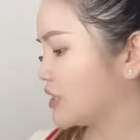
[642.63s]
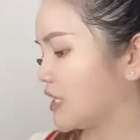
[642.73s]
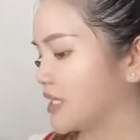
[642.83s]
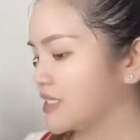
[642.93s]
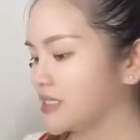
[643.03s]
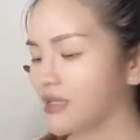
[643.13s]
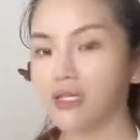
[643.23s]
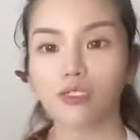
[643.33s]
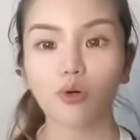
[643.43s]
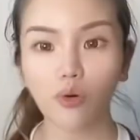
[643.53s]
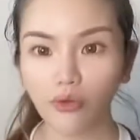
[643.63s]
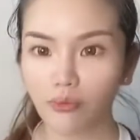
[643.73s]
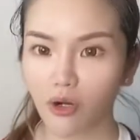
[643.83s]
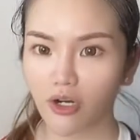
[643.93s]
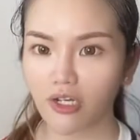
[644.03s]
guys, that's all the
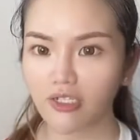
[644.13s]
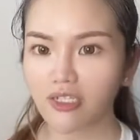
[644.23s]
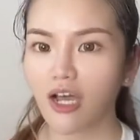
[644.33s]
products.